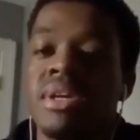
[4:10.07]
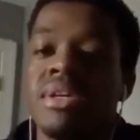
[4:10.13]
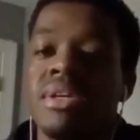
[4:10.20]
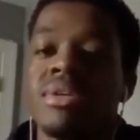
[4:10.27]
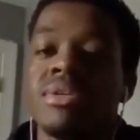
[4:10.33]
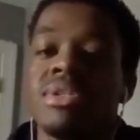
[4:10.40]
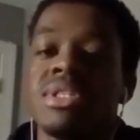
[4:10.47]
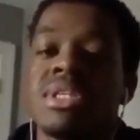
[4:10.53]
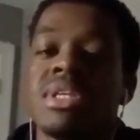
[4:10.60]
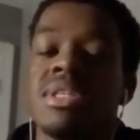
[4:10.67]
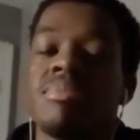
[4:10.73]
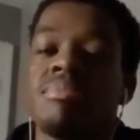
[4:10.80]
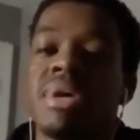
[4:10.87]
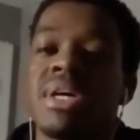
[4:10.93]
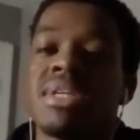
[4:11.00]
just getting the
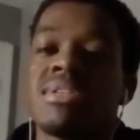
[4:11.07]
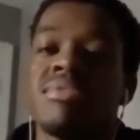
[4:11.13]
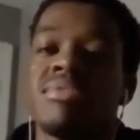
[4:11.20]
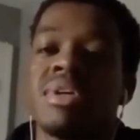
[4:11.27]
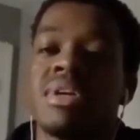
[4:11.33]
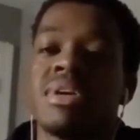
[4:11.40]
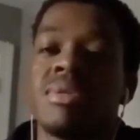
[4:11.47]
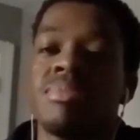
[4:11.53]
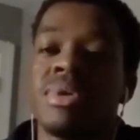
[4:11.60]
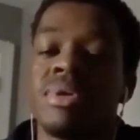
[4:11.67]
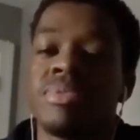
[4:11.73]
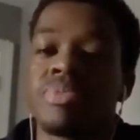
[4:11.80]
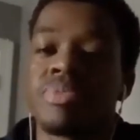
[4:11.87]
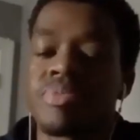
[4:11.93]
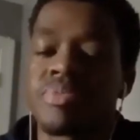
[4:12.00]
passive income up.
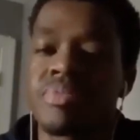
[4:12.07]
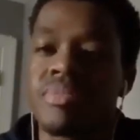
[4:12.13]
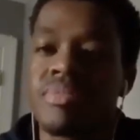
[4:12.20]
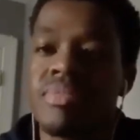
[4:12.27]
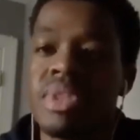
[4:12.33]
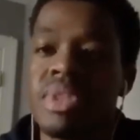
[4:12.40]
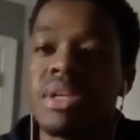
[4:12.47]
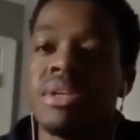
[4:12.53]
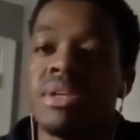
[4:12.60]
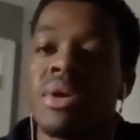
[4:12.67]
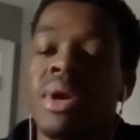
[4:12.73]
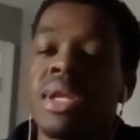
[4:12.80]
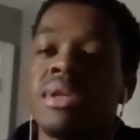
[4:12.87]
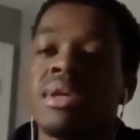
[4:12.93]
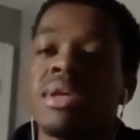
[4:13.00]
I
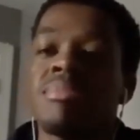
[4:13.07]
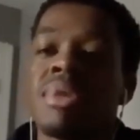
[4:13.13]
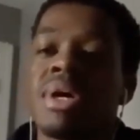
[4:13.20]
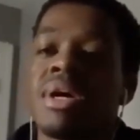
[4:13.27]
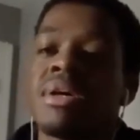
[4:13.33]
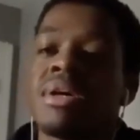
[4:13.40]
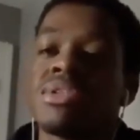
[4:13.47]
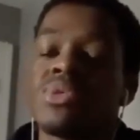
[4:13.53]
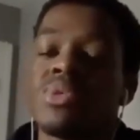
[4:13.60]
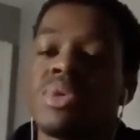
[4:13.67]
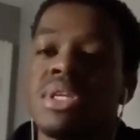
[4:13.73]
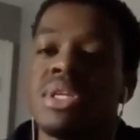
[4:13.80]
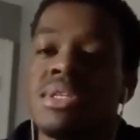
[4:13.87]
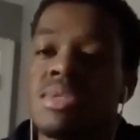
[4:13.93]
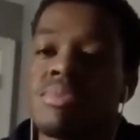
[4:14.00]
look at my
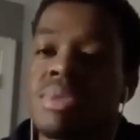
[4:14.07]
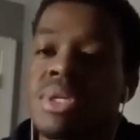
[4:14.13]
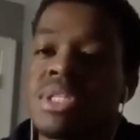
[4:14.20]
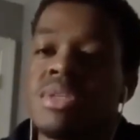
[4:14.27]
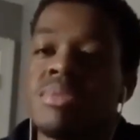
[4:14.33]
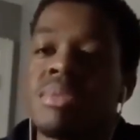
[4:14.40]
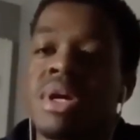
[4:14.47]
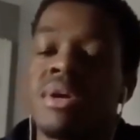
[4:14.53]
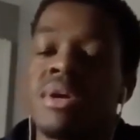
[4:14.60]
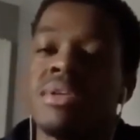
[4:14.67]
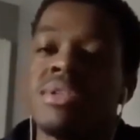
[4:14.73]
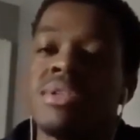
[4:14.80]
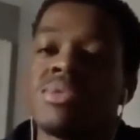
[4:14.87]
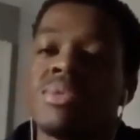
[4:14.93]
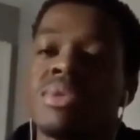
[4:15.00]
20s, especially my early
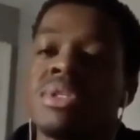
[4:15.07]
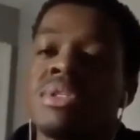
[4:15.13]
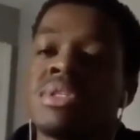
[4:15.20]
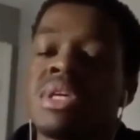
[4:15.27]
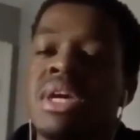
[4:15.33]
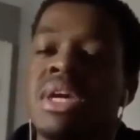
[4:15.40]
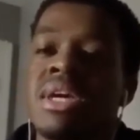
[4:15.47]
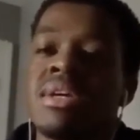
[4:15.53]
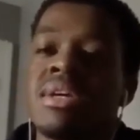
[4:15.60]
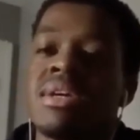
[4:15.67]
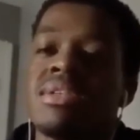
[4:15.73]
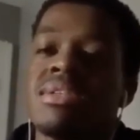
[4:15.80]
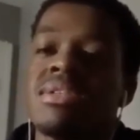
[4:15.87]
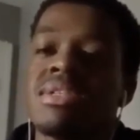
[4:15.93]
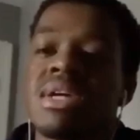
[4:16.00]
20s, as
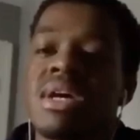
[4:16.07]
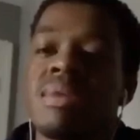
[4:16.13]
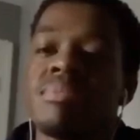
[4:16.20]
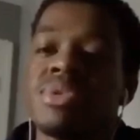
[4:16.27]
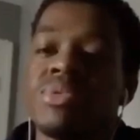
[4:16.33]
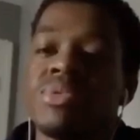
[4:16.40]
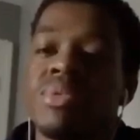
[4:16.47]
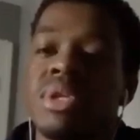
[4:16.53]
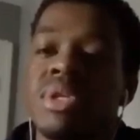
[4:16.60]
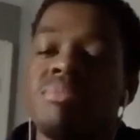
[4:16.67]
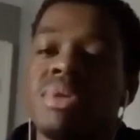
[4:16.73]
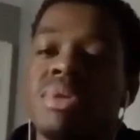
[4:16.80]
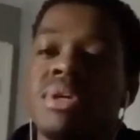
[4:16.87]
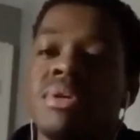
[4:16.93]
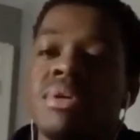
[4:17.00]
a time to really
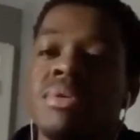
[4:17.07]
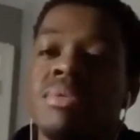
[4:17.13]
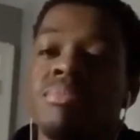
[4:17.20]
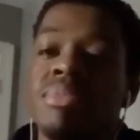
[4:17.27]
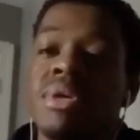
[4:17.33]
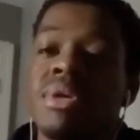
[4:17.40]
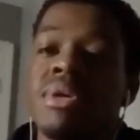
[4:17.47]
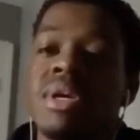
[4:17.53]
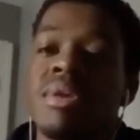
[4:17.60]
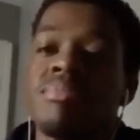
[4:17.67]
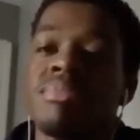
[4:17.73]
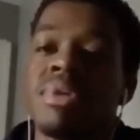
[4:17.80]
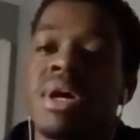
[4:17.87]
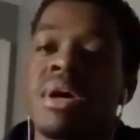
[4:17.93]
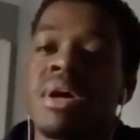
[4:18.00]
build an
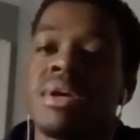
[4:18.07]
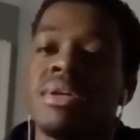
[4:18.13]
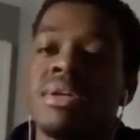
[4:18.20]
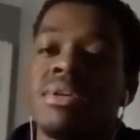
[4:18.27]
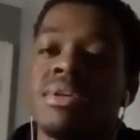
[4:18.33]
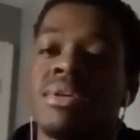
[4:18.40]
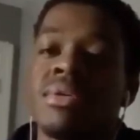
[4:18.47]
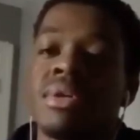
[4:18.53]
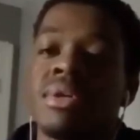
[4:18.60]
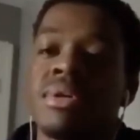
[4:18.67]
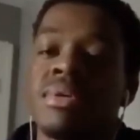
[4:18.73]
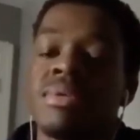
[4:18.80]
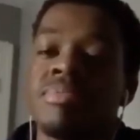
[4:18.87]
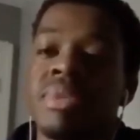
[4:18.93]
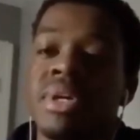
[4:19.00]
empire,
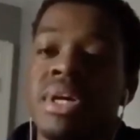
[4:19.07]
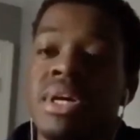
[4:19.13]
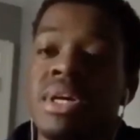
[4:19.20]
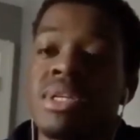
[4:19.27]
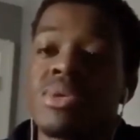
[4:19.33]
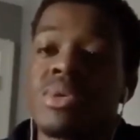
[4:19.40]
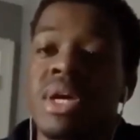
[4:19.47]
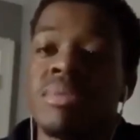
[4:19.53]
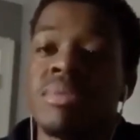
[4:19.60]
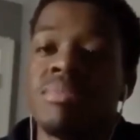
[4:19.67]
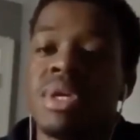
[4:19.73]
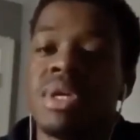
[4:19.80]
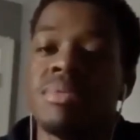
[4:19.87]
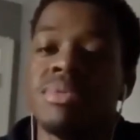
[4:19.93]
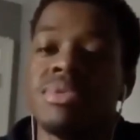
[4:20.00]
so I can be
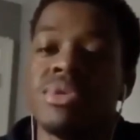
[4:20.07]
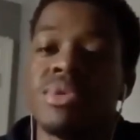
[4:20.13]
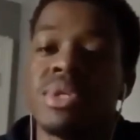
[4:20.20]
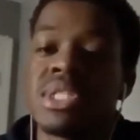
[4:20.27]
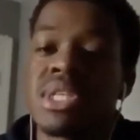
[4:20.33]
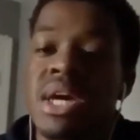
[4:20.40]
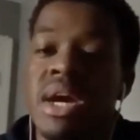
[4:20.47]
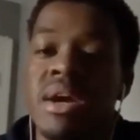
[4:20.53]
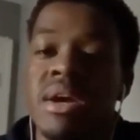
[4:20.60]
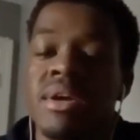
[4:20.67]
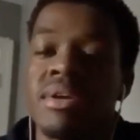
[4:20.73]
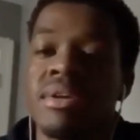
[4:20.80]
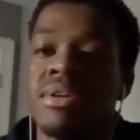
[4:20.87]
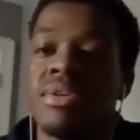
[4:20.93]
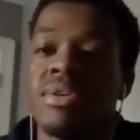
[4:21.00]
able to retire,
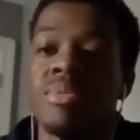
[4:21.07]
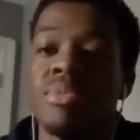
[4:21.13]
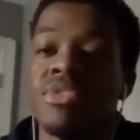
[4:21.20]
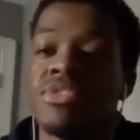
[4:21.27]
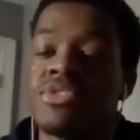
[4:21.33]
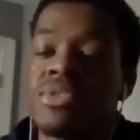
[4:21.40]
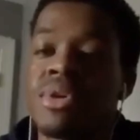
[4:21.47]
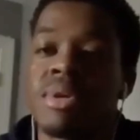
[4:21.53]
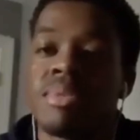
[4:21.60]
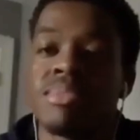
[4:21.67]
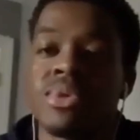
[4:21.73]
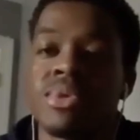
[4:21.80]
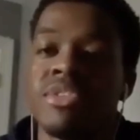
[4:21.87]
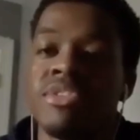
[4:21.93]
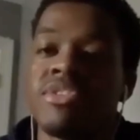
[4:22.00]
before I'm
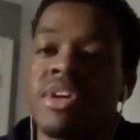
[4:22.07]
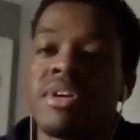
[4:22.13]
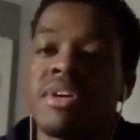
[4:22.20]
25.